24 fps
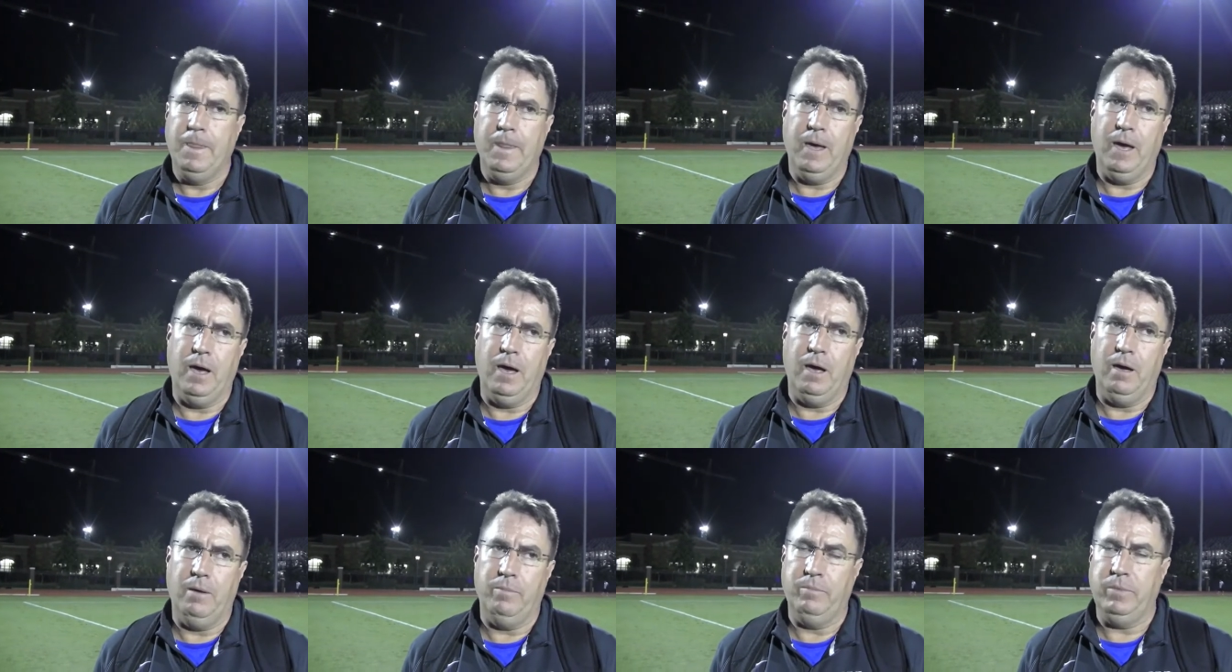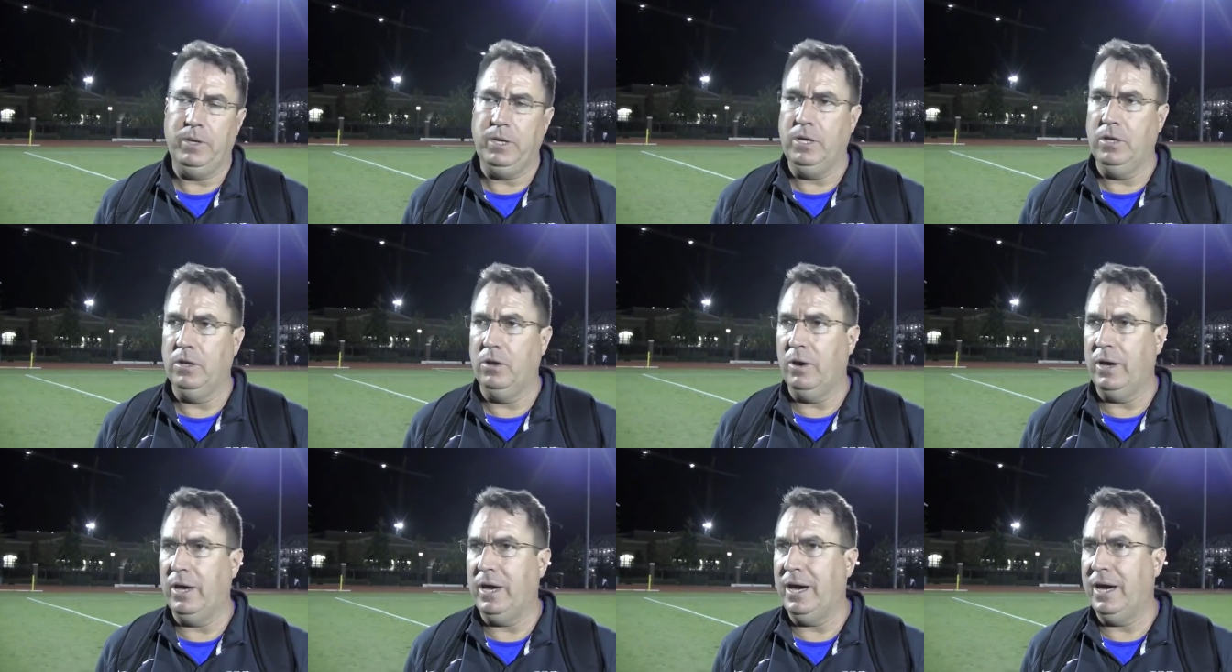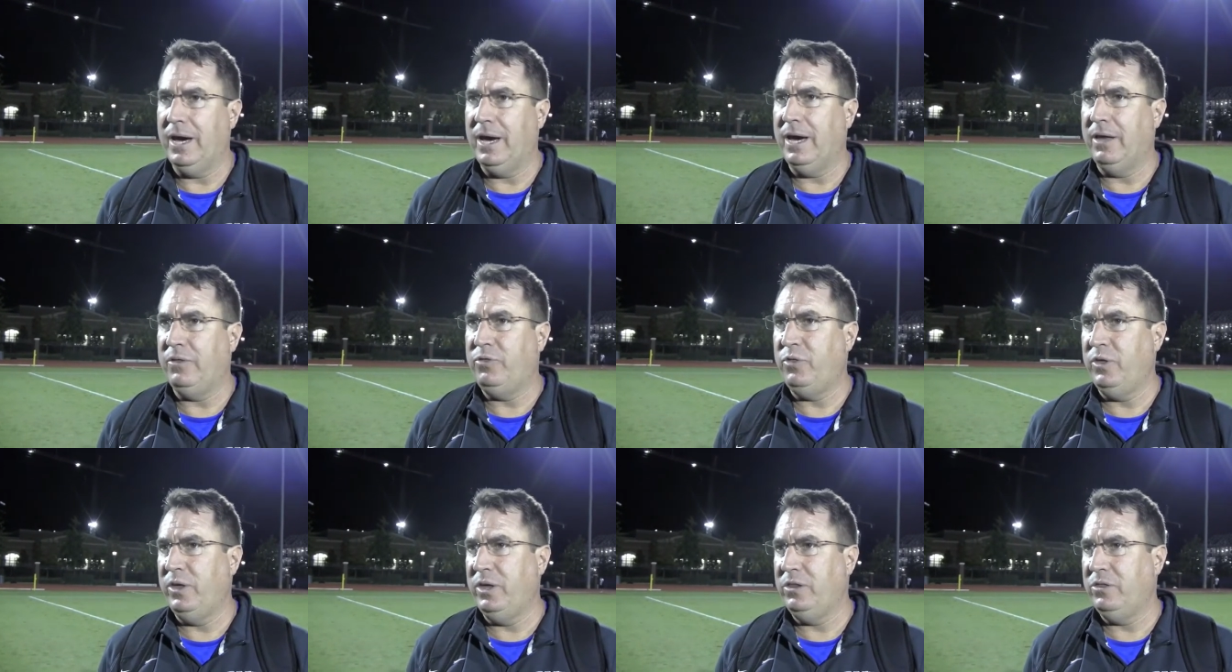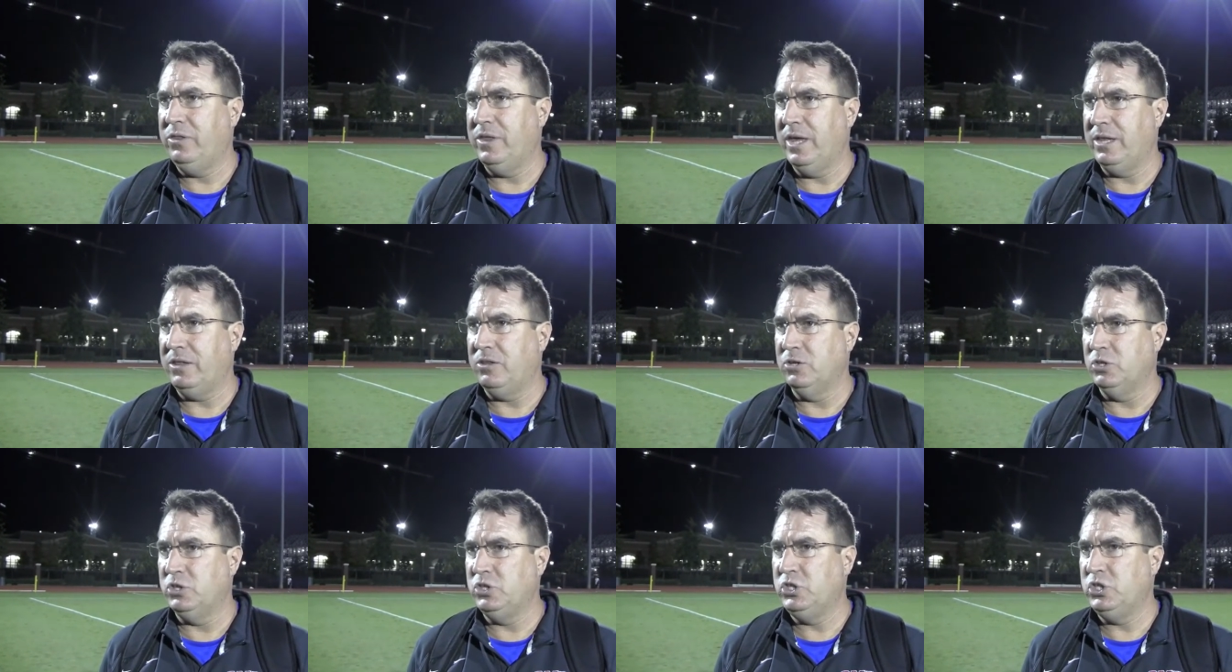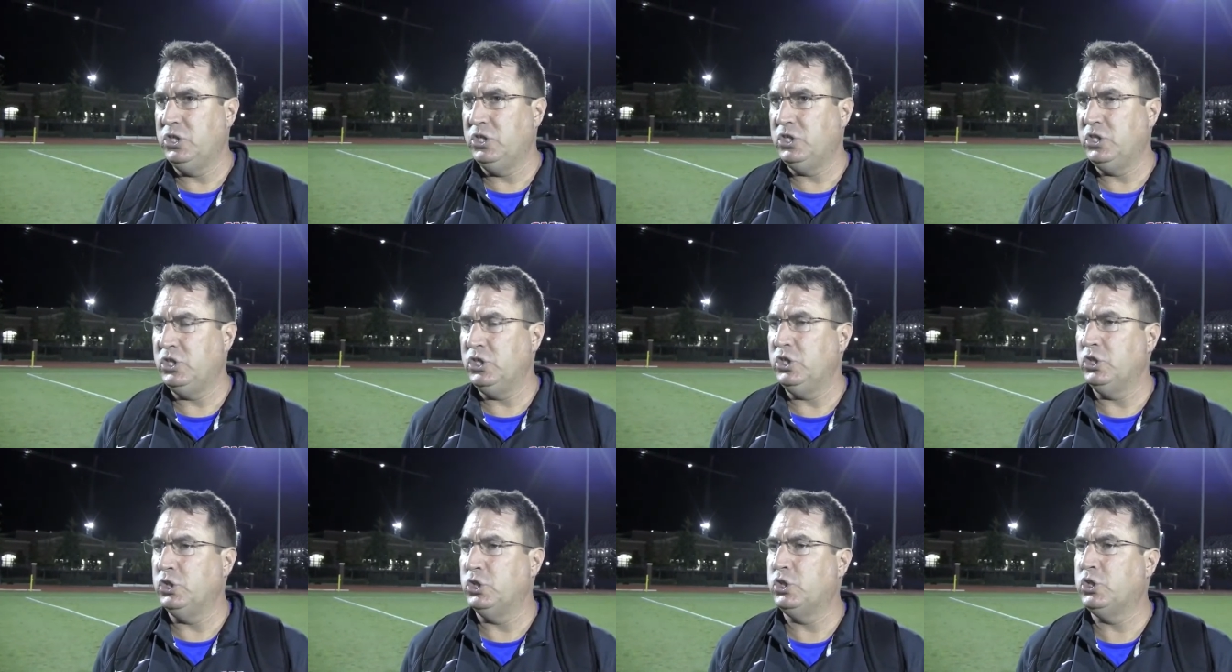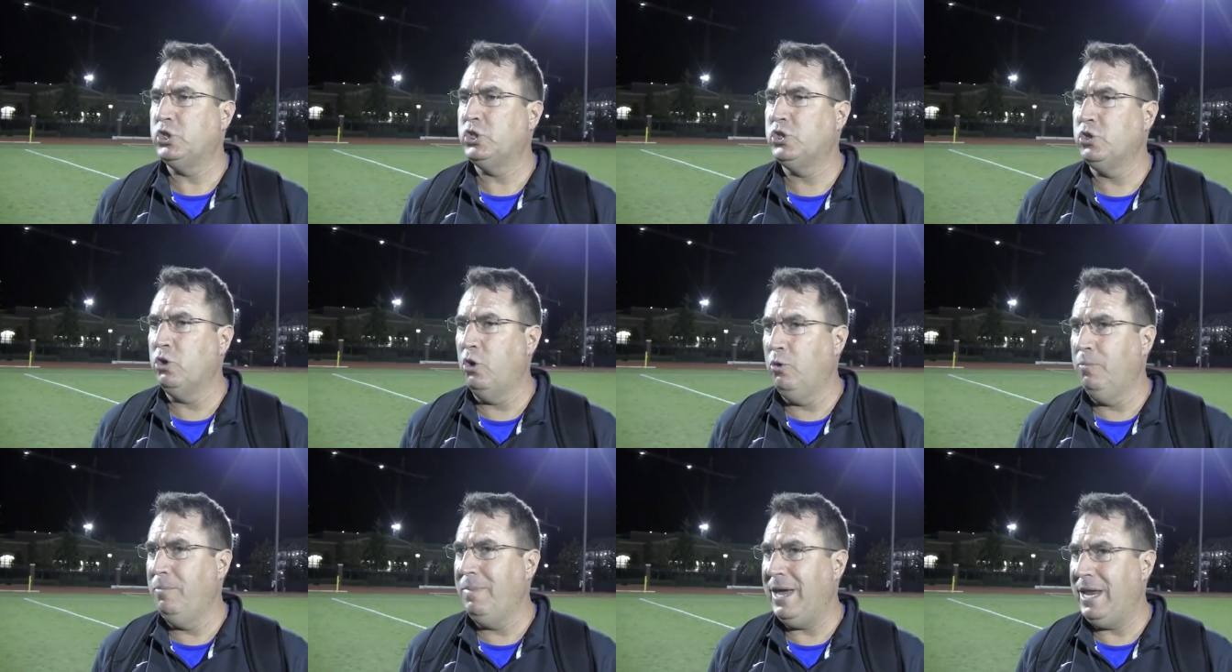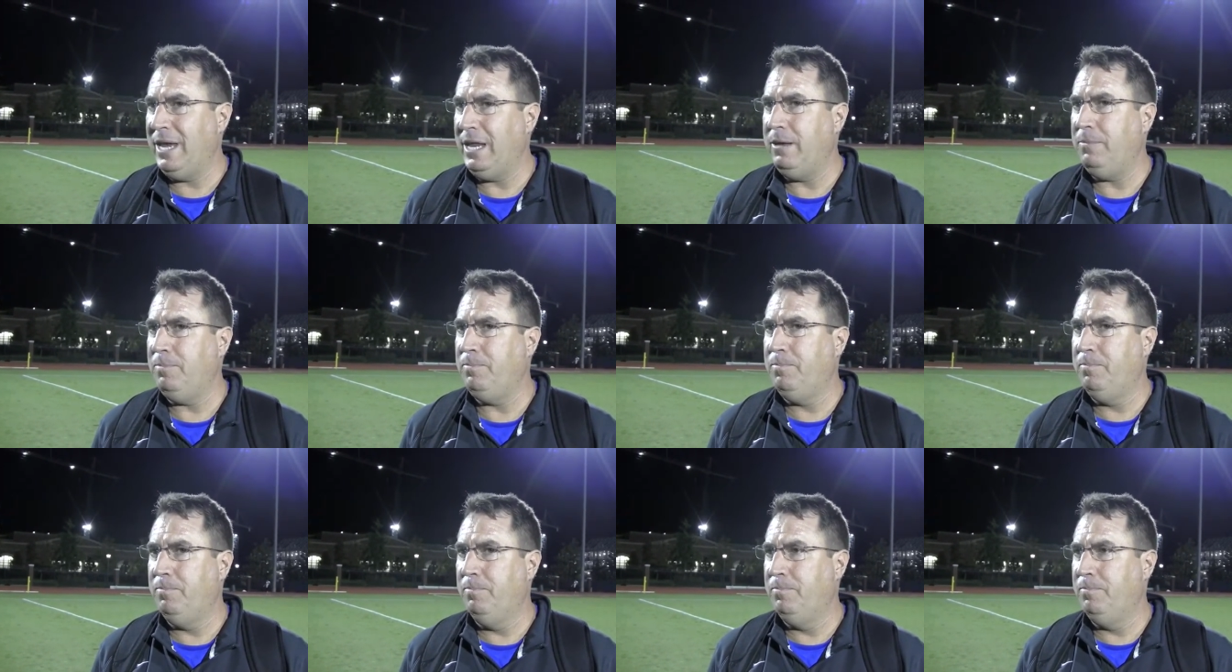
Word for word: Um, you know, I, I think that there's just there's so many